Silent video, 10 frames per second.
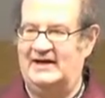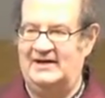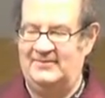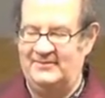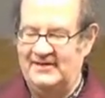
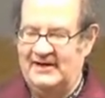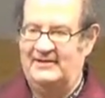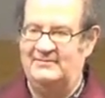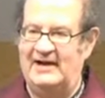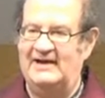
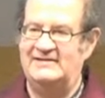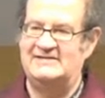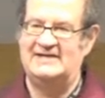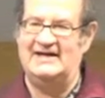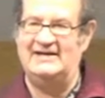a round
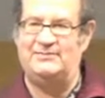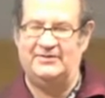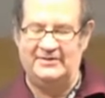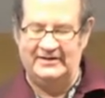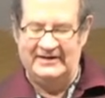
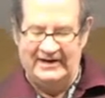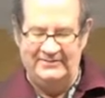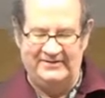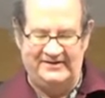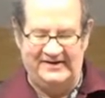table, and I
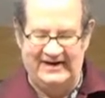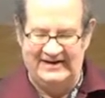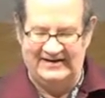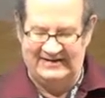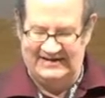would say
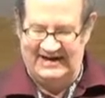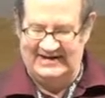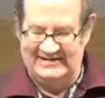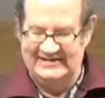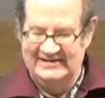that
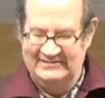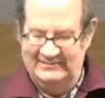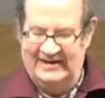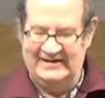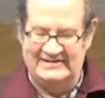that
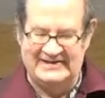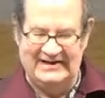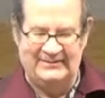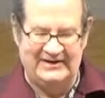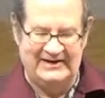round
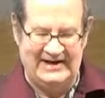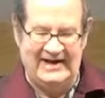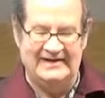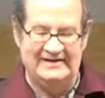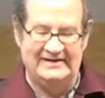table at the
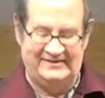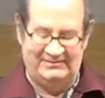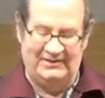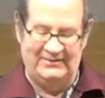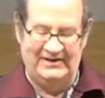end is
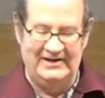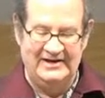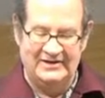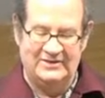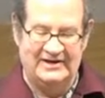probably
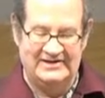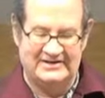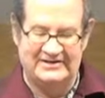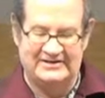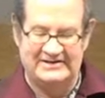quite
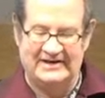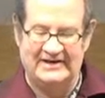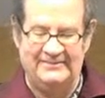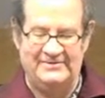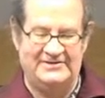a good
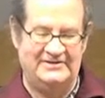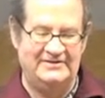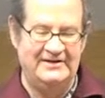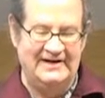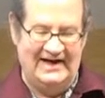time
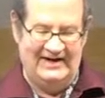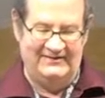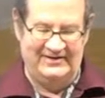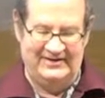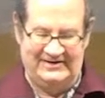to have
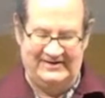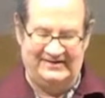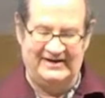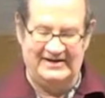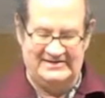a
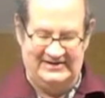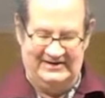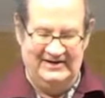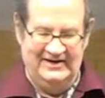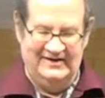discussion.
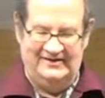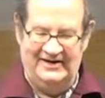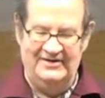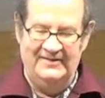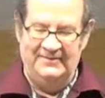
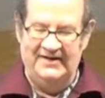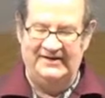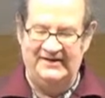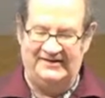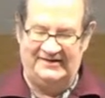So
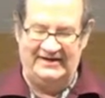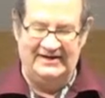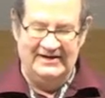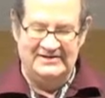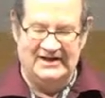this is the
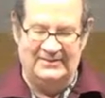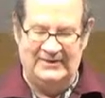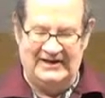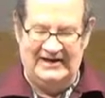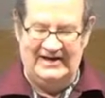
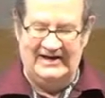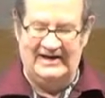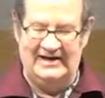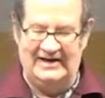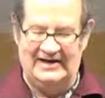topic
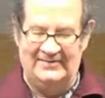here.